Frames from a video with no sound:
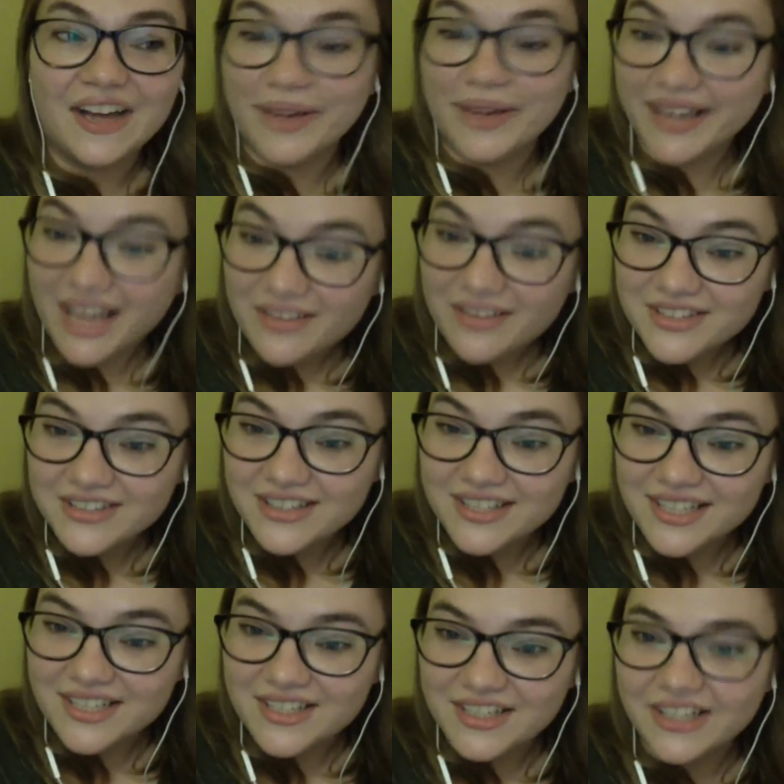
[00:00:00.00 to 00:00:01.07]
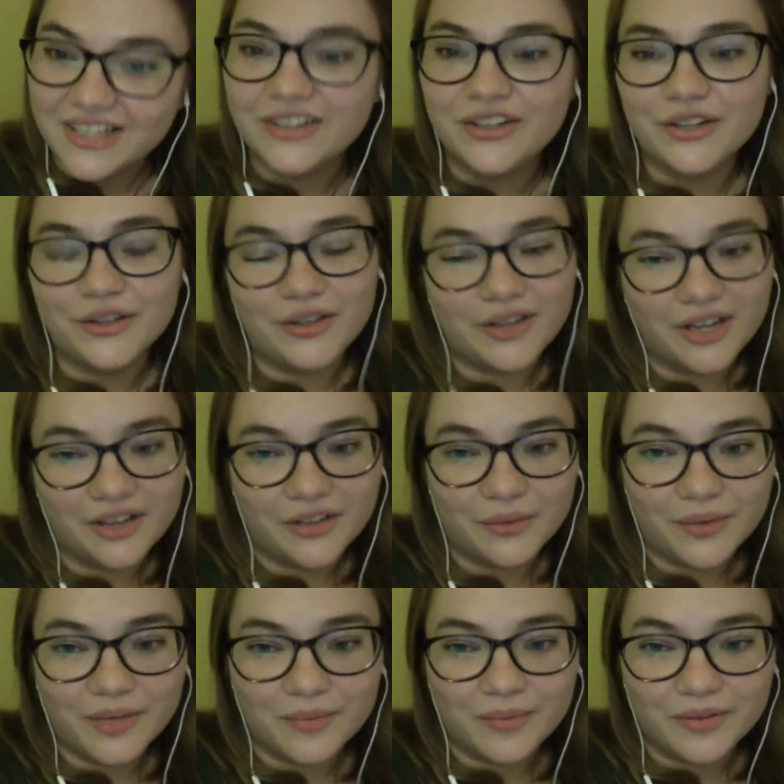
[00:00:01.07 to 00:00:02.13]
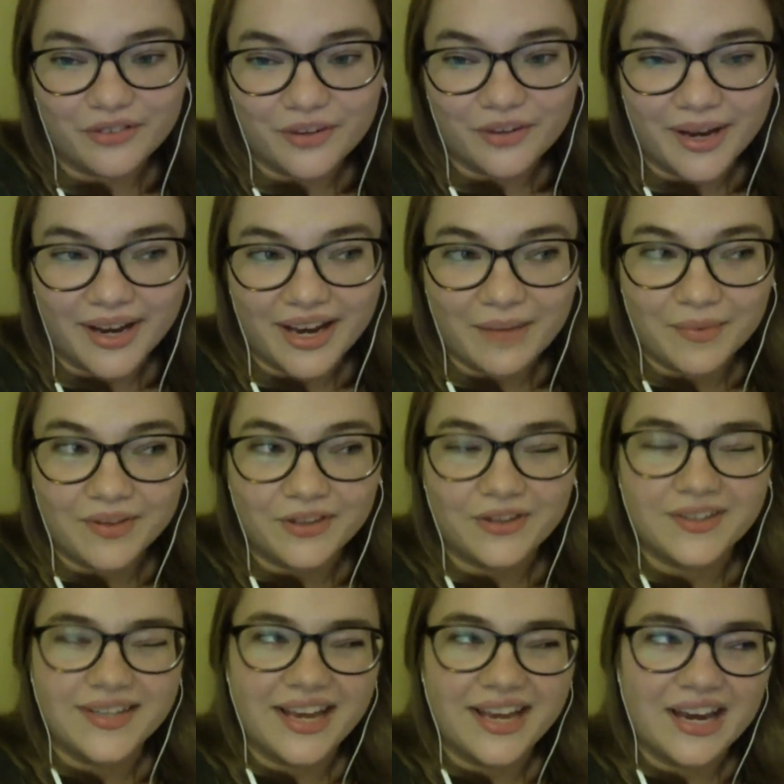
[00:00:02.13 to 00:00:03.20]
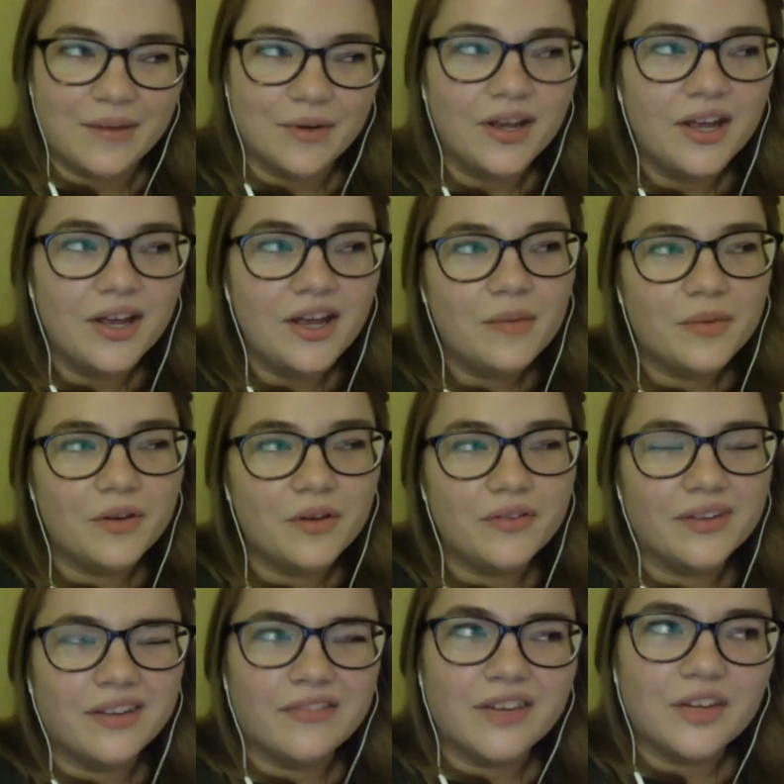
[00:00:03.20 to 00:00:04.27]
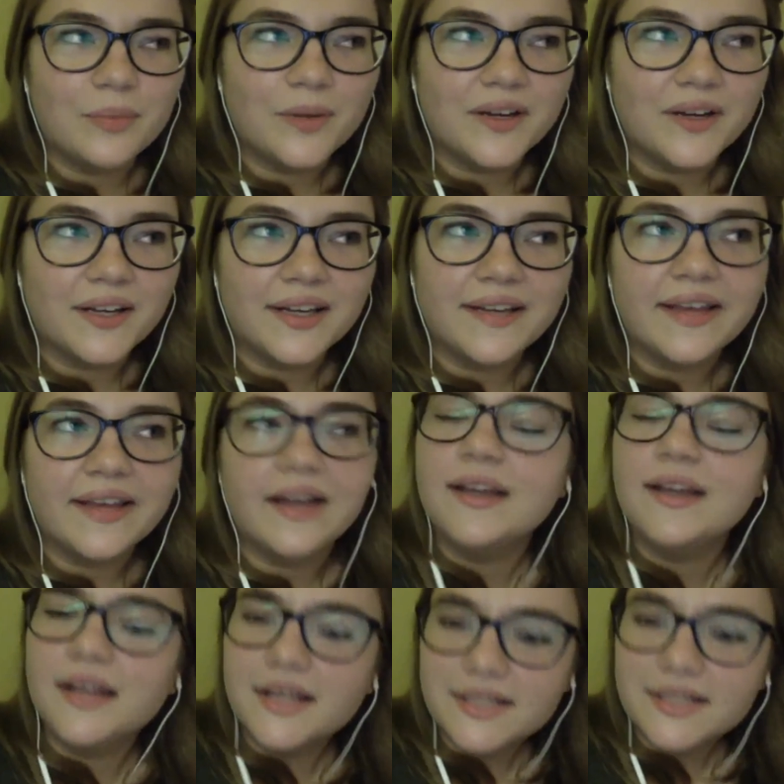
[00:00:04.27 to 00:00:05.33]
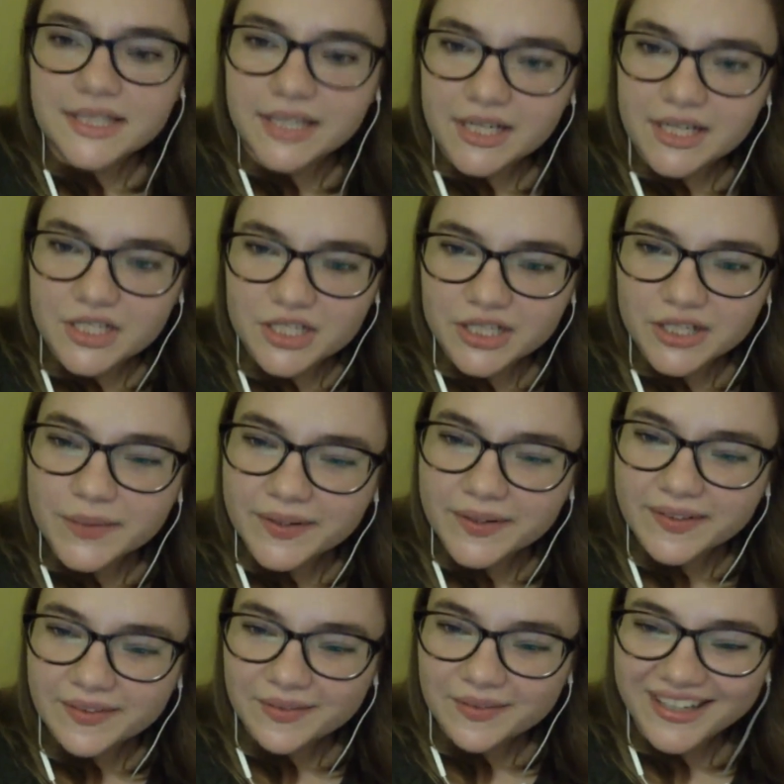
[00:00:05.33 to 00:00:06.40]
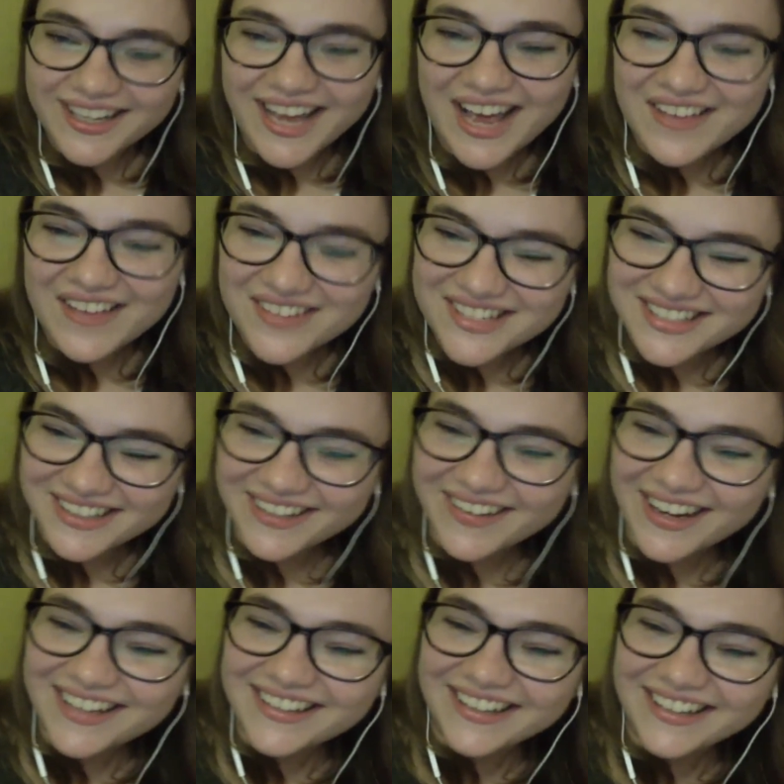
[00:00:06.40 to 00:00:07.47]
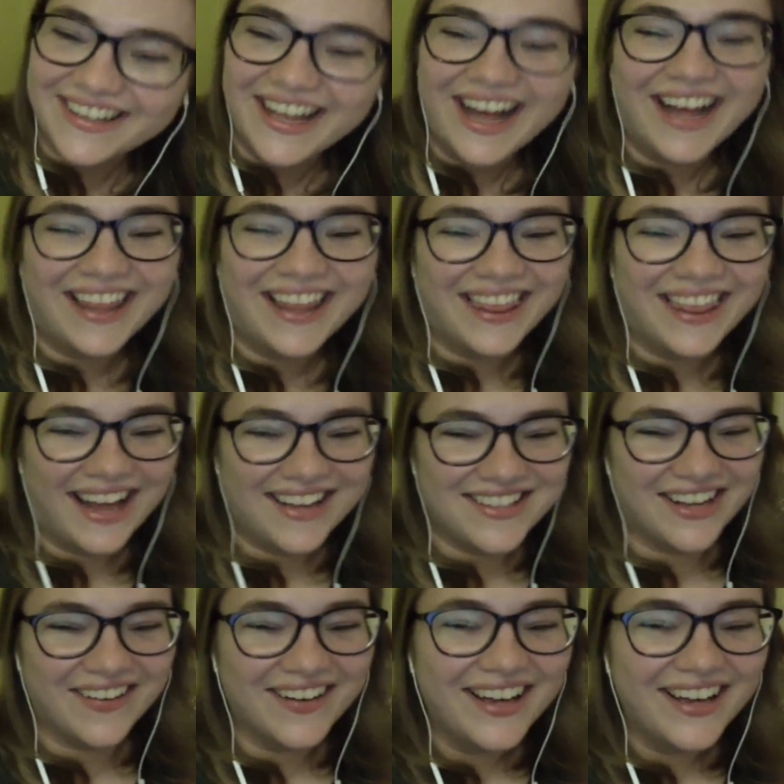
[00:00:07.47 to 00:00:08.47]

my chemistry teacher in the week before my episode taped posted on Facebook, and he said, "Gee, I sure hope there's some good chemistry questions on that show."